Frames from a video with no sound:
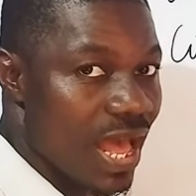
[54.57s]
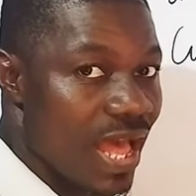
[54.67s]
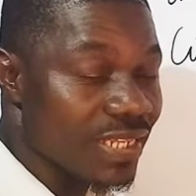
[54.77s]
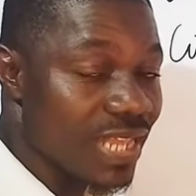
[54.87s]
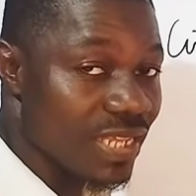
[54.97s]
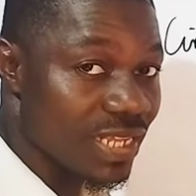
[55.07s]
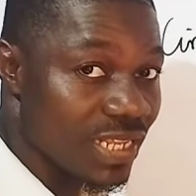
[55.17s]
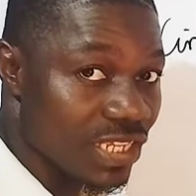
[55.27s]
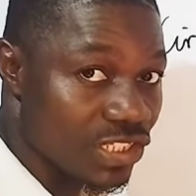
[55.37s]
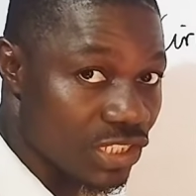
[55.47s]
and there is
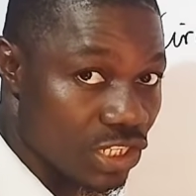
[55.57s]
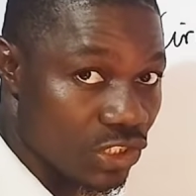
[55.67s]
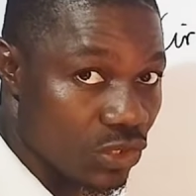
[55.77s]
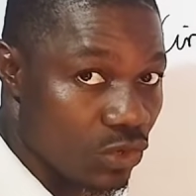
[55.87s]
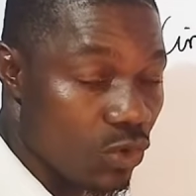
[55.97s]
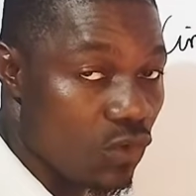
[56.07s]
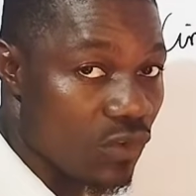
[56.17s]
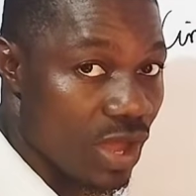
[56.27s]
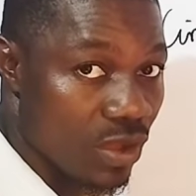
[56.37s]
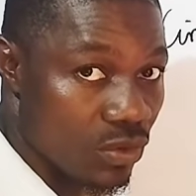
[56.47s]
an extension
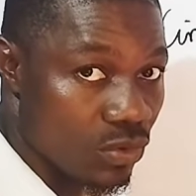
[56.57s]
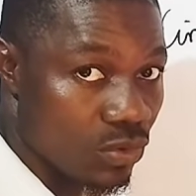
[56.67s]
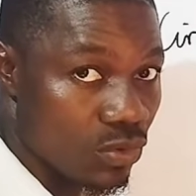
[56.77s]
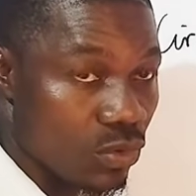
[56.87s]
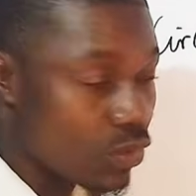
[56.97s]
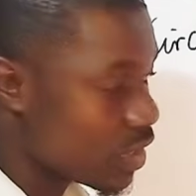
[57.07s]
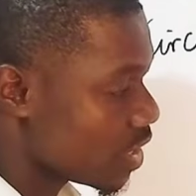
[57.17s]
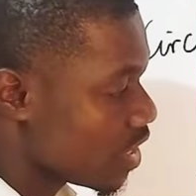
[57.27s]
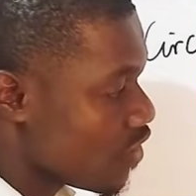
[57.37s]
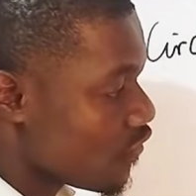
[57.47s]
of angle,
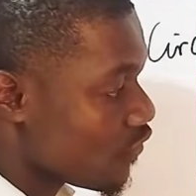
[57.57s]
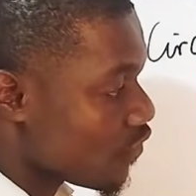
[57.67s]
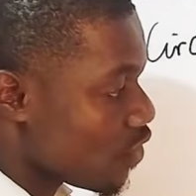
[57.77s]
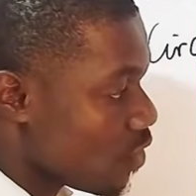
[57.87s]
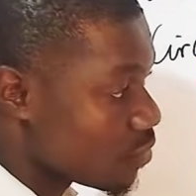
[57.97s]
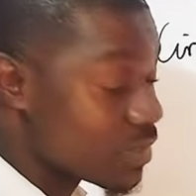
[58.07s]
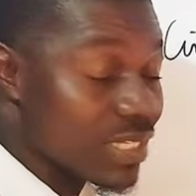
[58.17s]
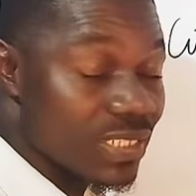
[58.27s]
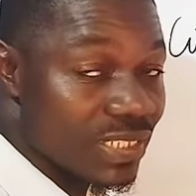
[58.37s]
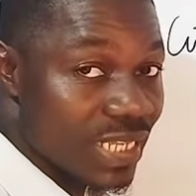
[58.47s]
okay, from
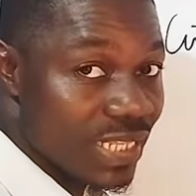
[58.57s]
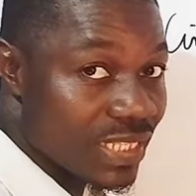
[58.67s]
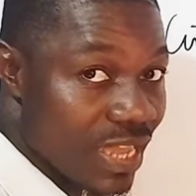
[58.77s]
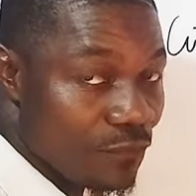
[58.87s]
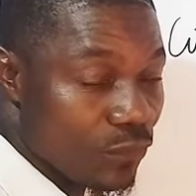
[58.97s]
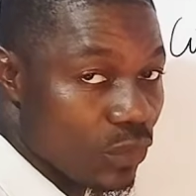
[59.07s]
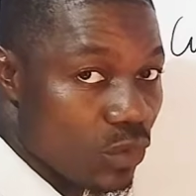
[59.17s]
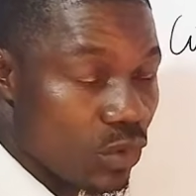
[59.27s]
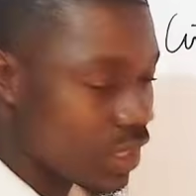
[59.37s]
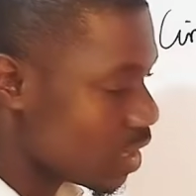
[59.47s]
the center,
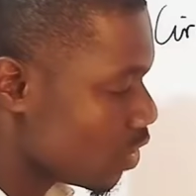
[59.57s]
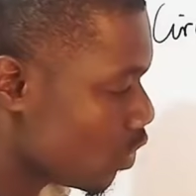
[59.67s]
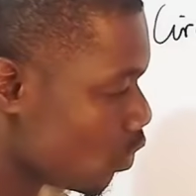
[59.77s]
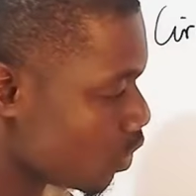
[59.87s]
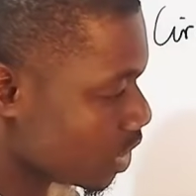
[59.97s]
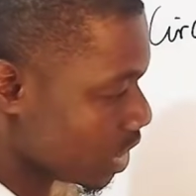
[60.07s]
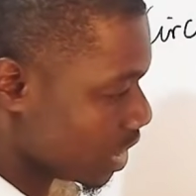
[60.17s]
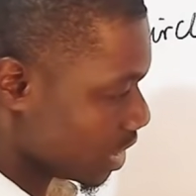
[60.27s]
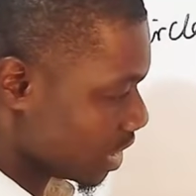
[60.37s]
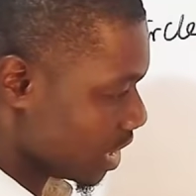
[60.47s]
okay, which
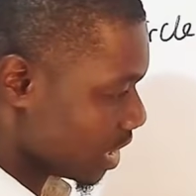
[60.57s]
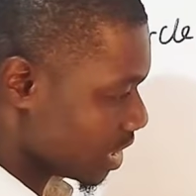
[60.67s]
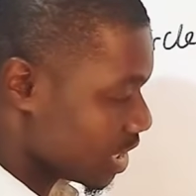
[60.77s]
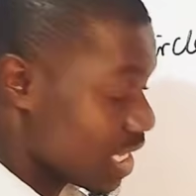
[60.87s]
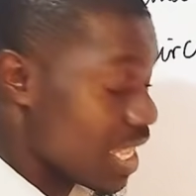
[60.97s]
is this.